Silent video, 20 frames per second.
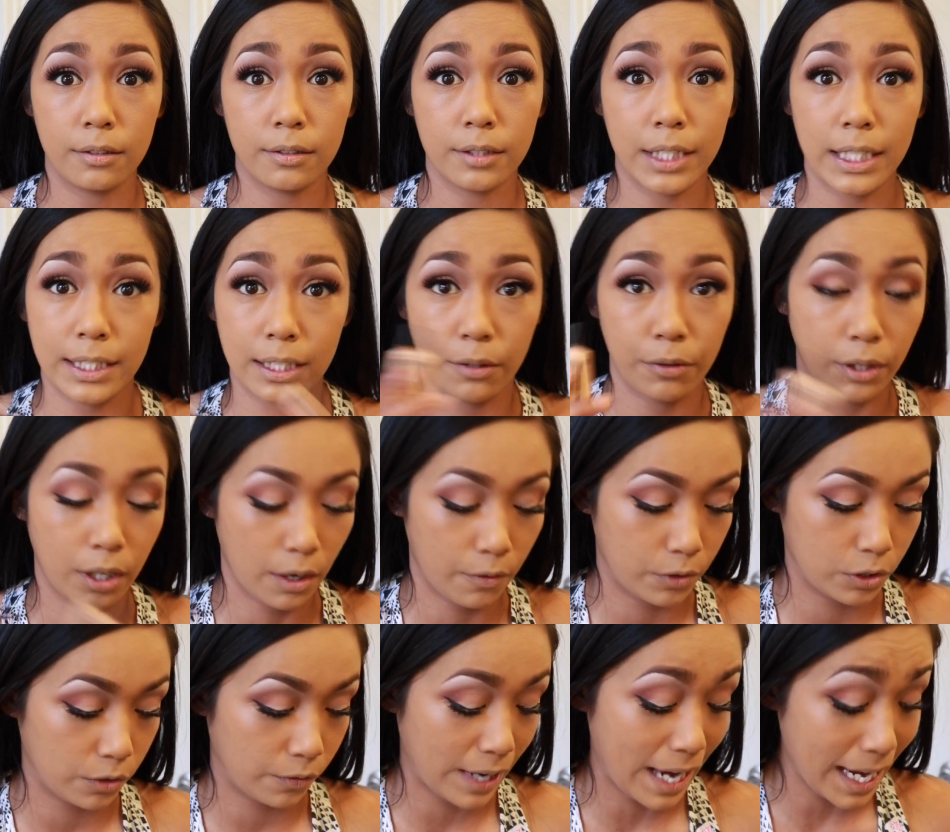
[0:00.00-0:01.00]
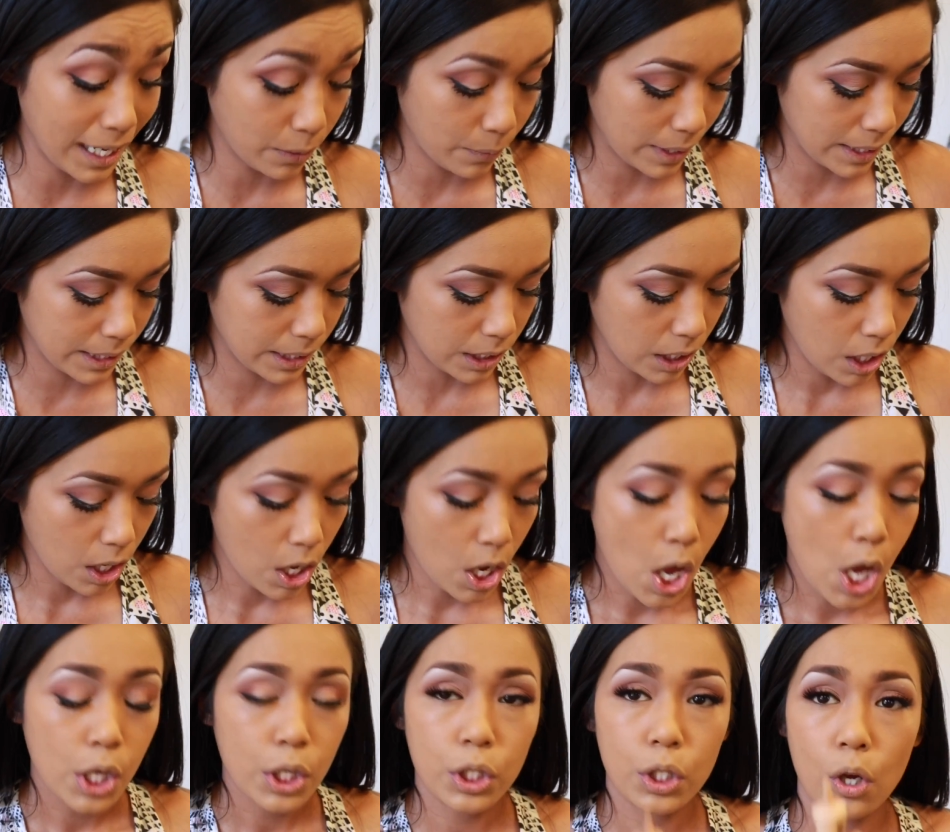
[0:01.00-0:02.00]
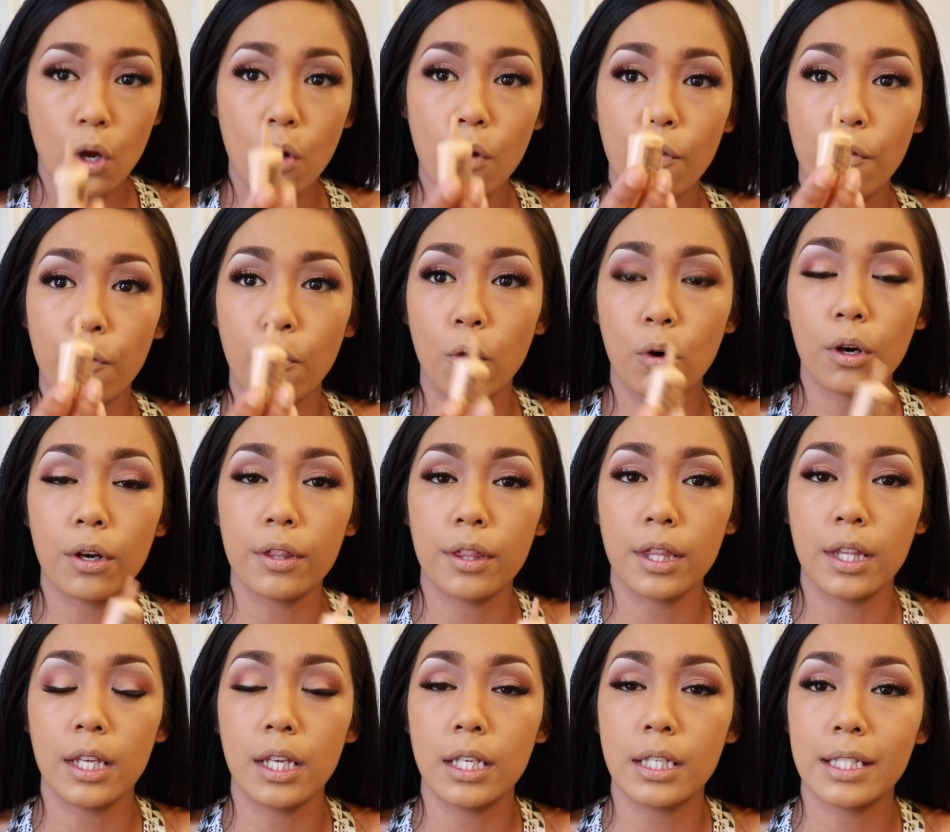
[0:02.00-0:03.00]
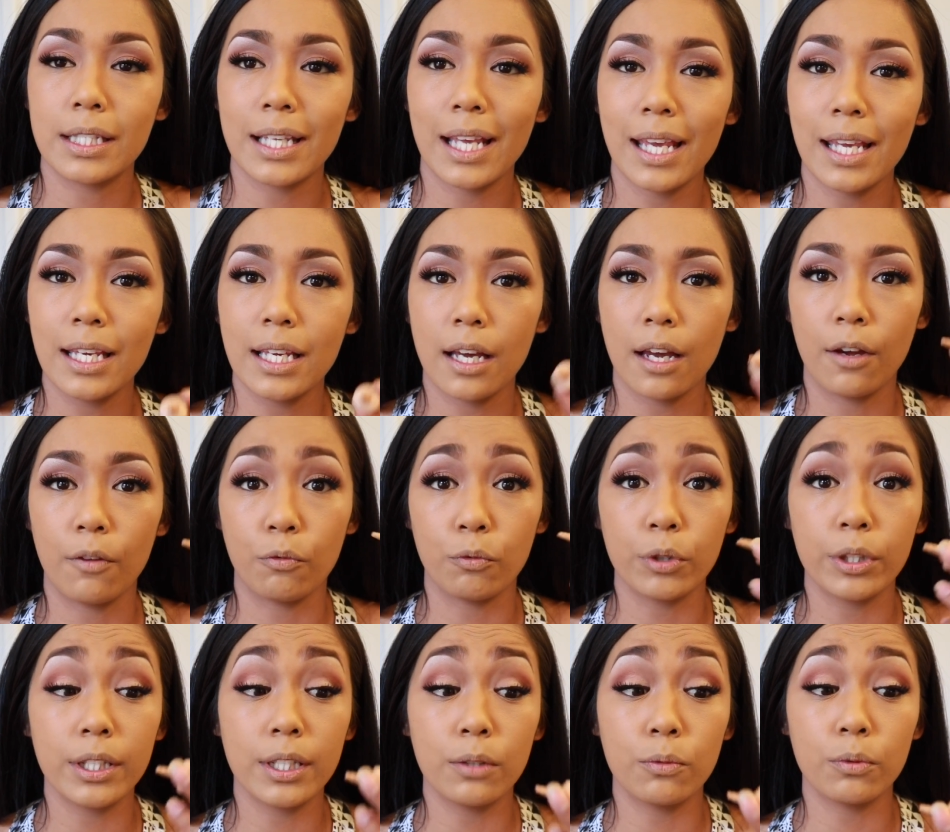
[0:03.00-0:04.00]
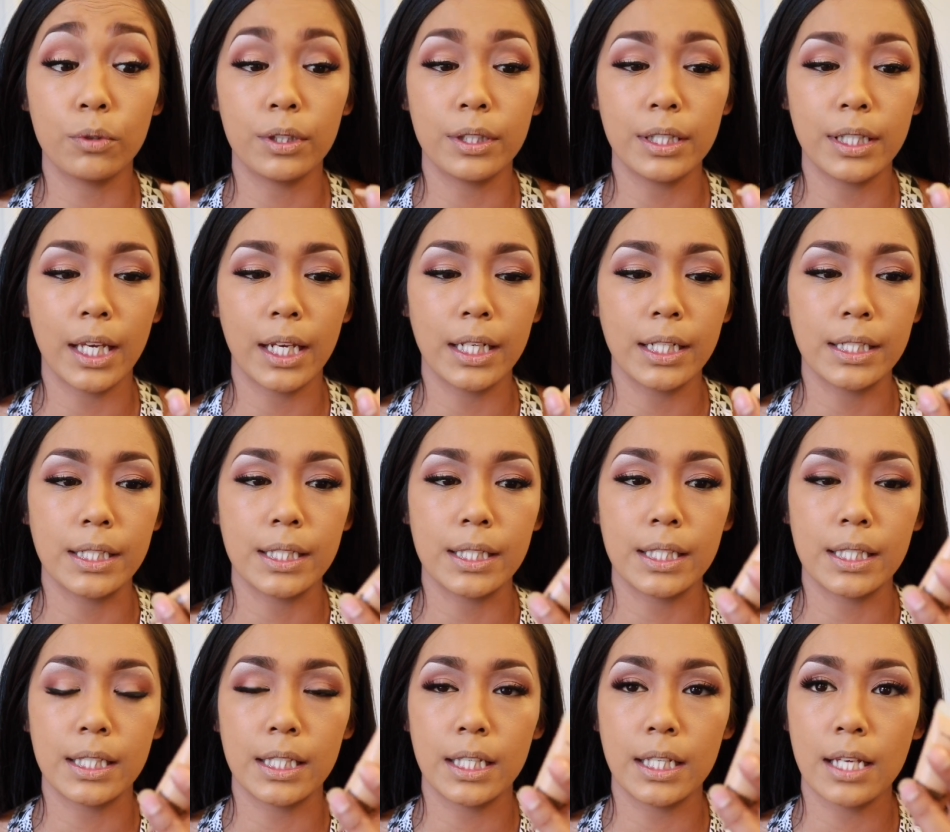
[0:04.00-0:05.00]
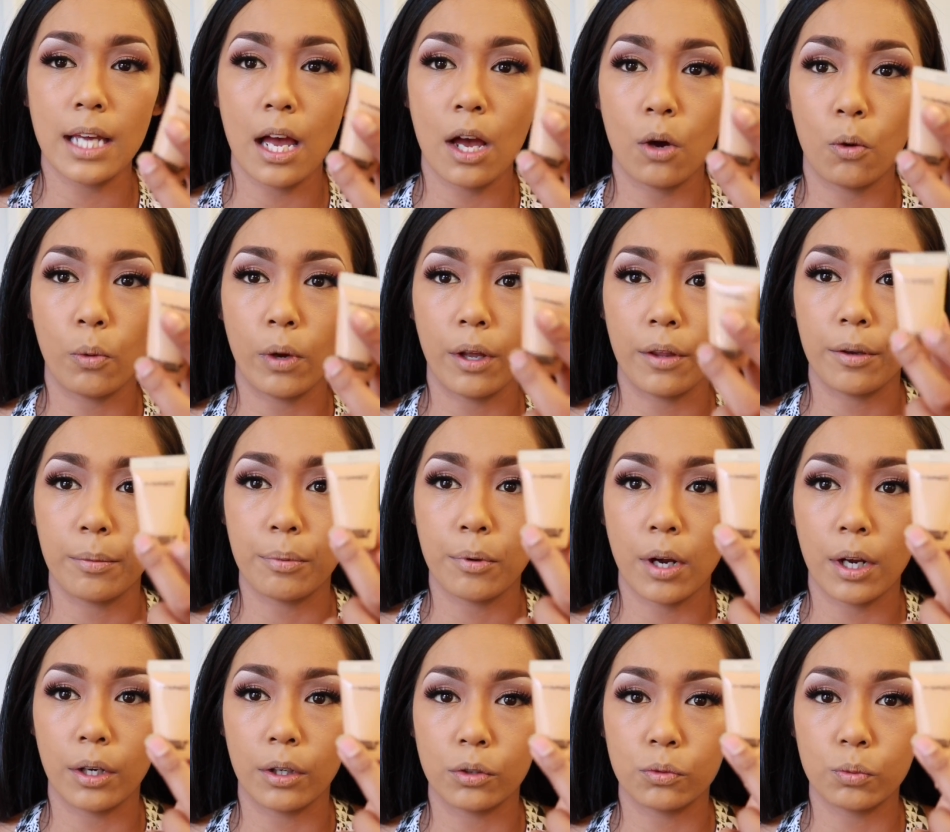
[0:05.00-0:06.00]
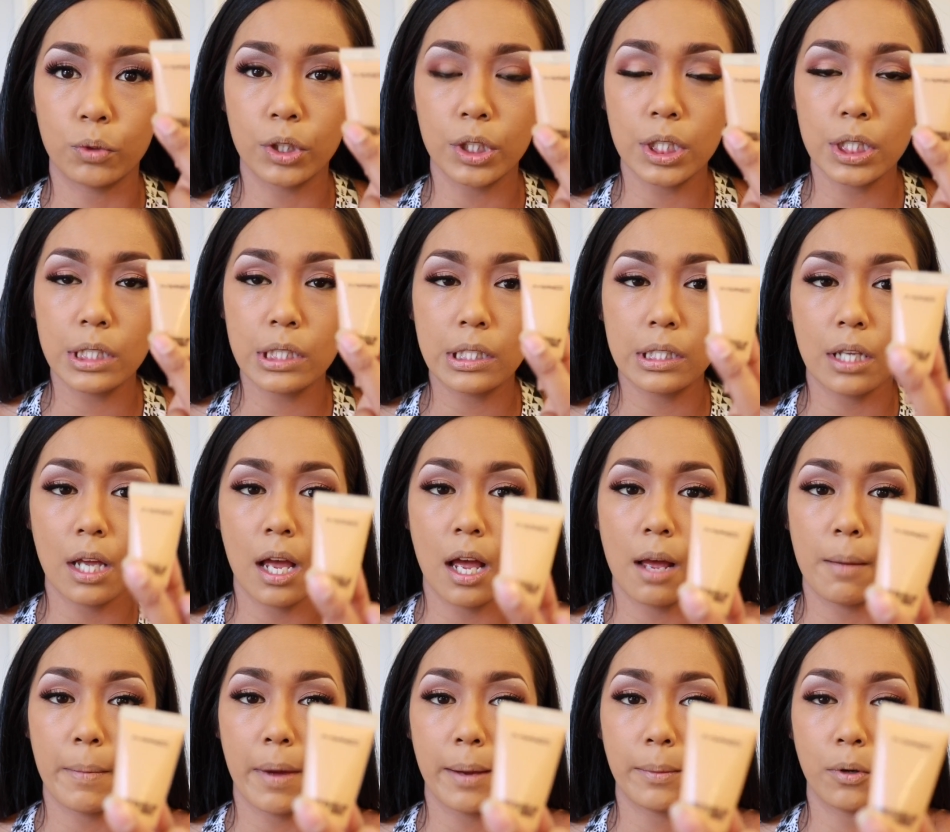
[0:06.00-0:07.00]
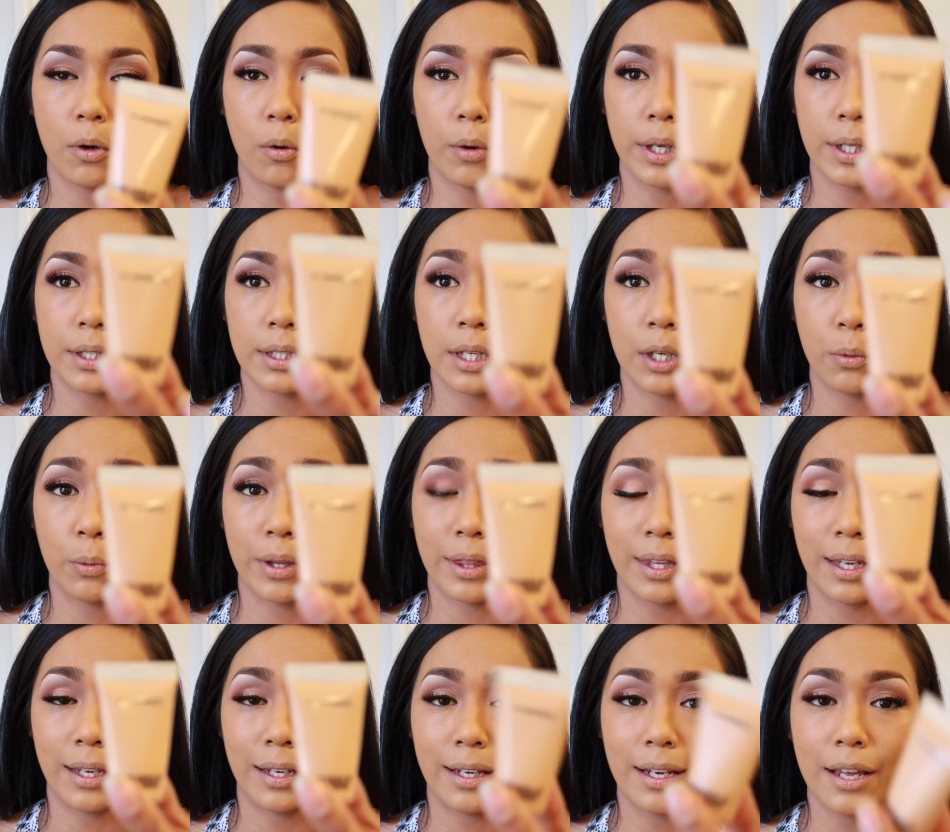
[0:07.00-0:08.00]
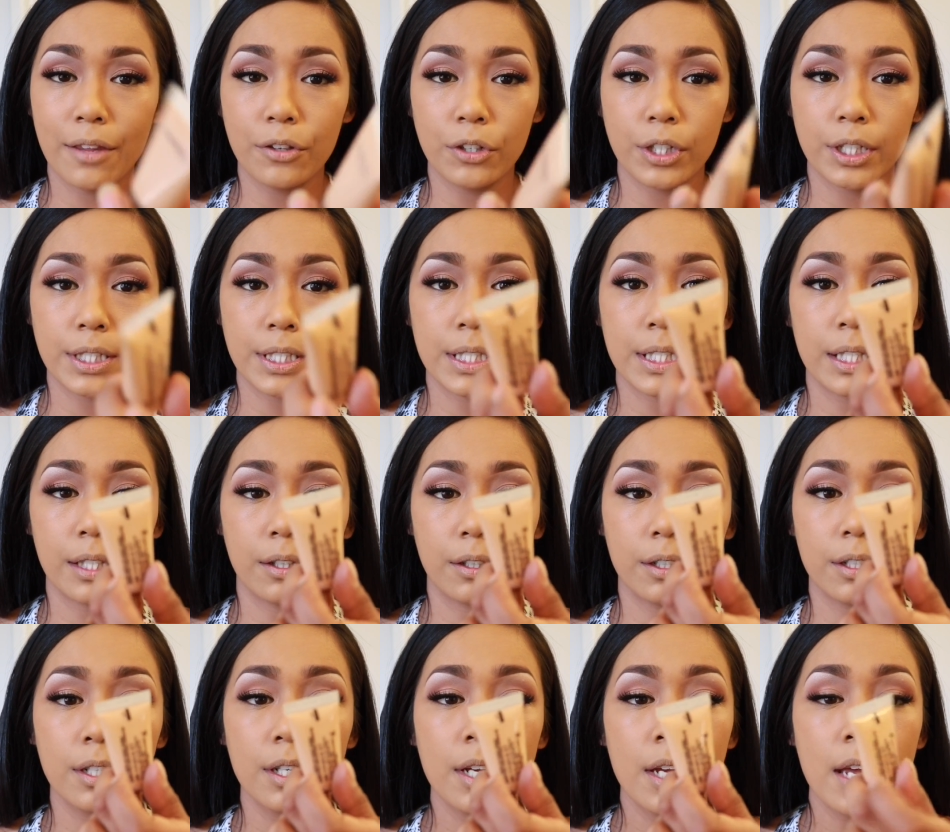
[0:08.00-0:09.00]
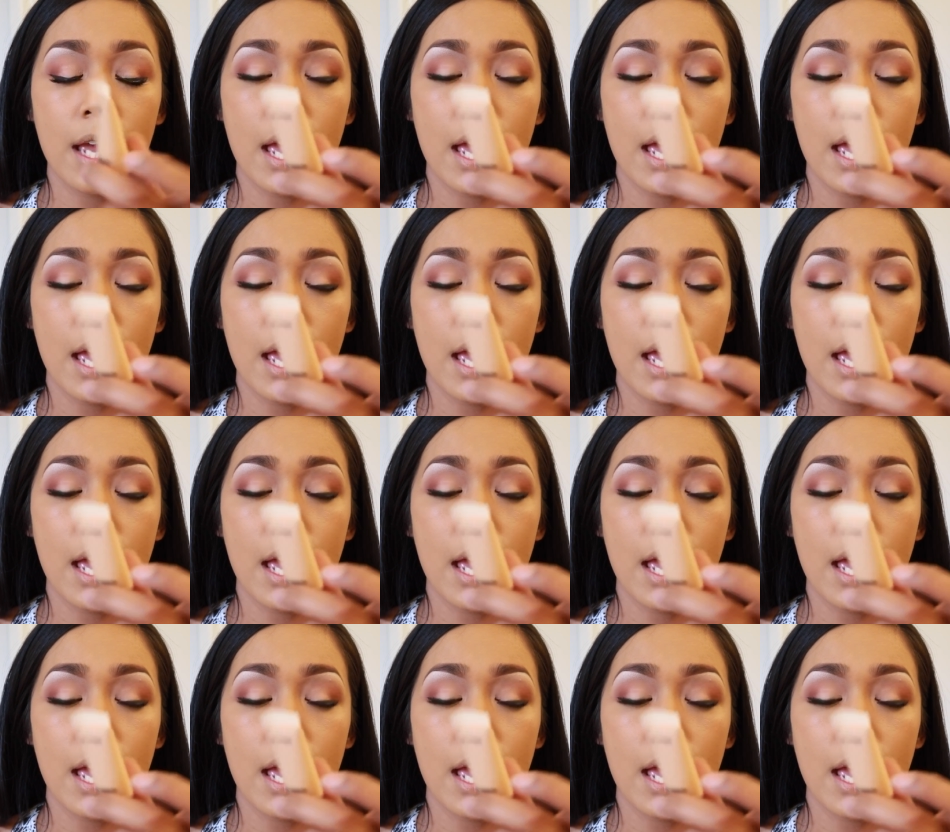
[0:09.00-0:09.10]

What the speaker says: test out the coverage of it. Anyways, so for the sake of really getting to see how well the product works, I'm going in with another concealer,